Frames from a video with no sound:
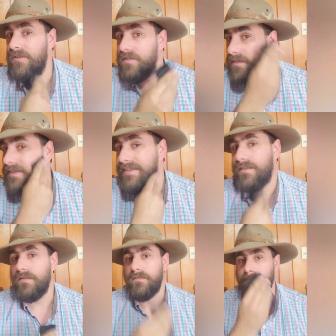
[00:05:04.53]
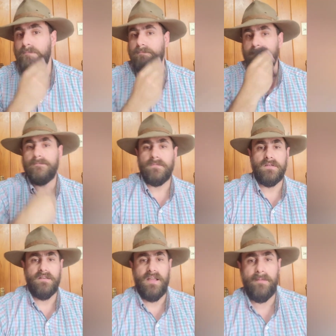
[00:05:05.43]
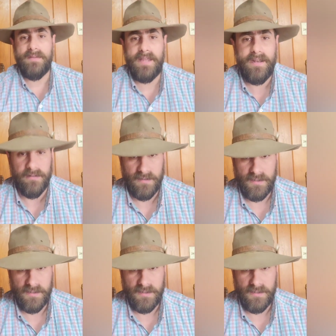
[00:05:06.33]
just dab it there.